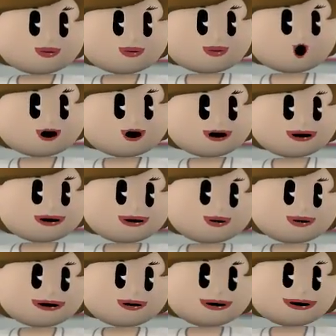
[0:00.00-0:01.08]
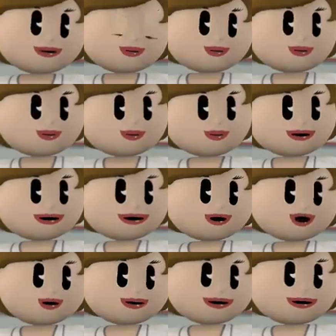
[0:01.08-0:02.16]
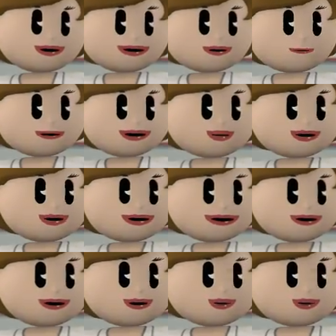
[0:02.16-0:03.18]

We will then tell the nurse the patient's name,